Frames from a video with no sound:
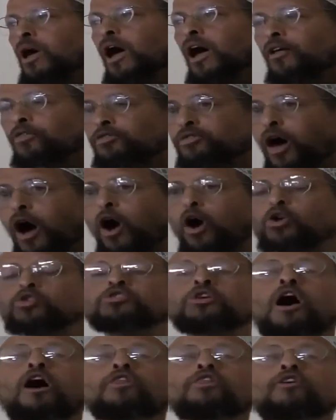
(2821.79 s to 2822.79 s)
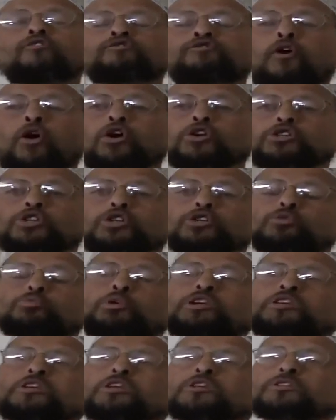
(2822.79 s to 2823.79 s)
And those are the forces
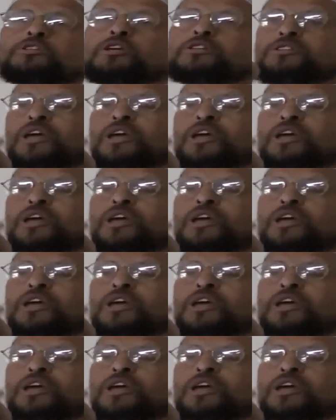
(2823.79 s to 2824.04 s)
we need to